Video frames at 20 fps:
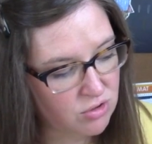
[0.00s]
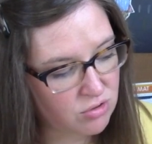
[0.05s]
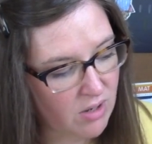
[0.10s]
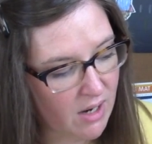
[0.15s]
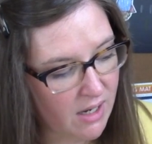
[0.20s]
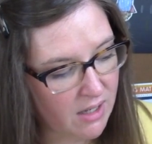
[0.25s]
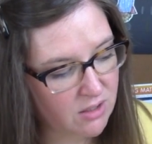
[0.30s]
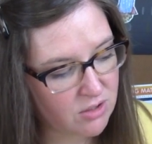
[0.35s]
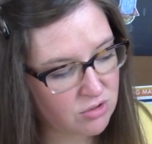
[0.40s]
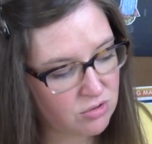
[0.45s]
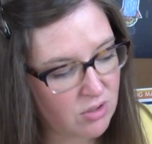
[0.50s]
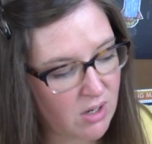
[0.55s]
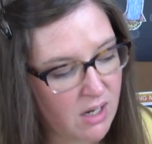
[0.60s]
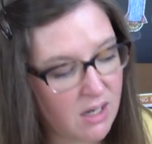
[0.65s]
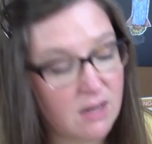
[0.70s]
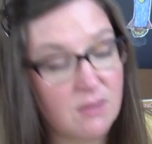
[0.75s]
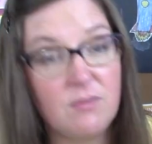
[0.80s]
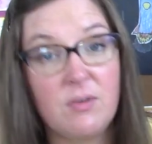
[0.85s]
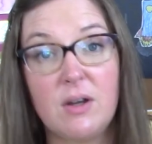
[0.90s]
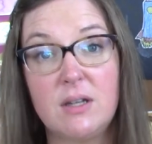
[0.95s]
Trial and
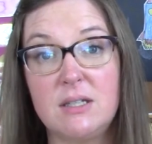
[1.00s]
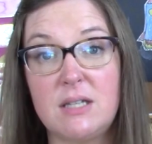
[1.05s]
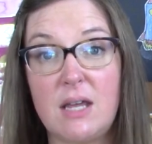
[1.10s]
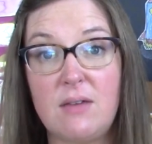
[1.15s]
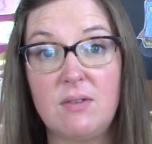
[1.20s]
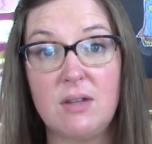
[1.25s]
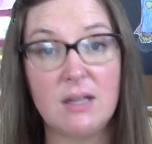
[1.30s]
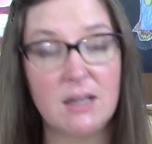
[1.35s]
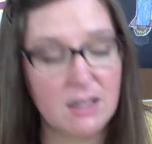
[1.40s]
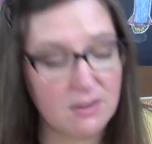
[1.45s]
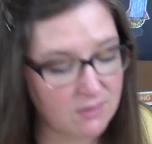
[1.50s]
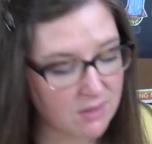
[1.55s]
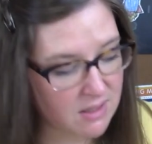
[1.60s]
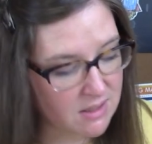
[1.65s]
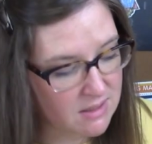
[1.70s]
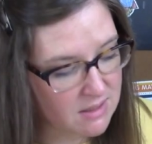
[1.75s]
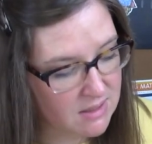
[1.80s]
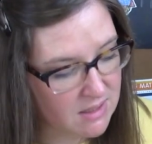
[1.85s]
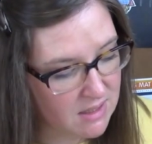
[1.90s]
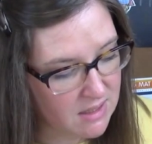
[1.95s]
Triumph on David
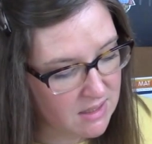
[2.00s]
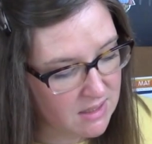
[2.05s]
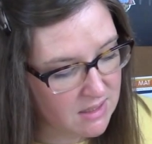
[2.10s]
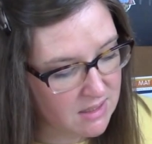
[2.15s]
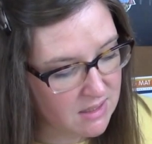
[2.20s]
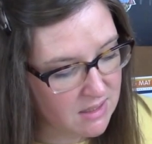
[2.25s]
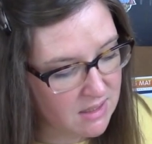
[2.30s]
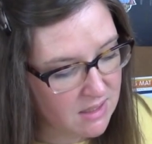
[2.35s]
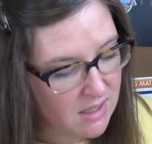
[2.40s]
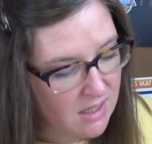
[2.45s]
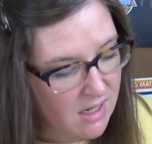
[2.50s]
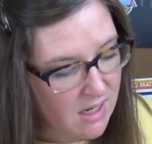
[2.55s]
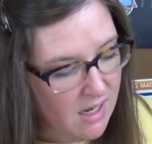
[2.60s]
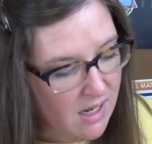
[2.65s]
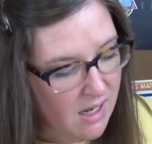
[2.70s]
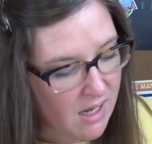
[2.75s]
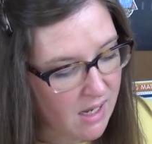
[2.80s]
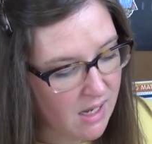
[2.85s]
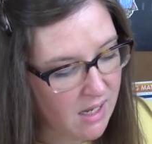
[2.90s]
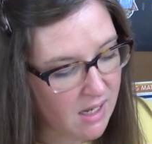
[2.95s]
Livingstone
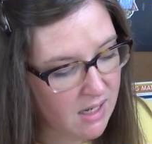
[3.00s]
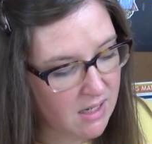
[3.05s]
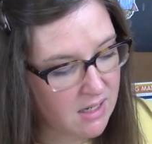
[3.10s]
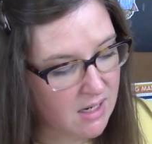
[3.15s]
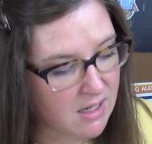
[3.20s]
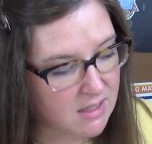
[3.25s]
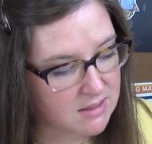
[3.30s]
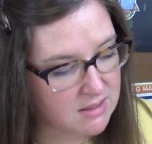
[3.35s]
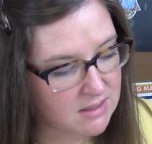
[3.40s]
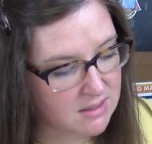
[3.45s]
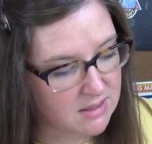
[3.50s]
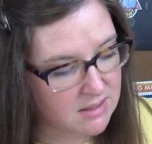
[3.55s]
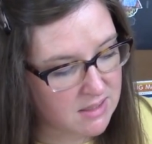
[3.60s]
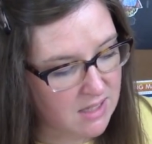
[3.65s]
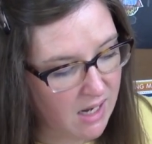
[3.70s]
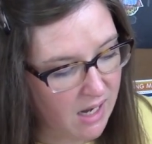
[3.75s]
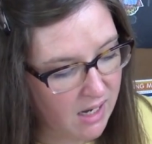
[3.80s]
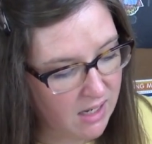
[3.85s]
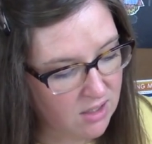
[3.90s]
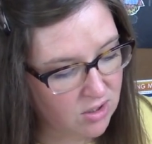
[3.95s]
and Hudson
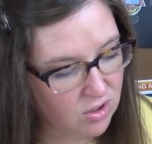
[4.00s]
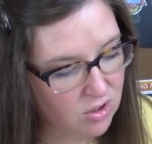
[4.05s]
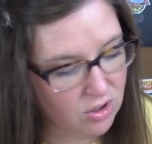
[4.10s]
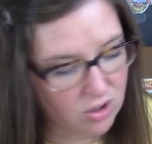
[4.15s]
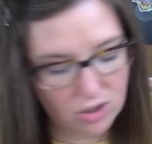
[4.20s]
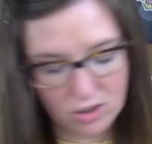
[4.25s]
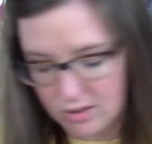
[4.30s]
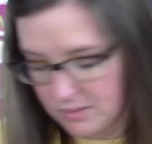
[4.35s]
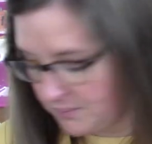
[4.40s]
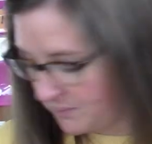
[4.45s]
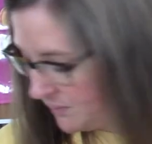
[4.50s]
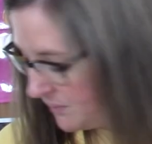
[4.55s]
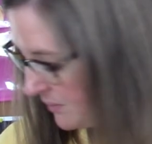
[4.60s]
Taylor.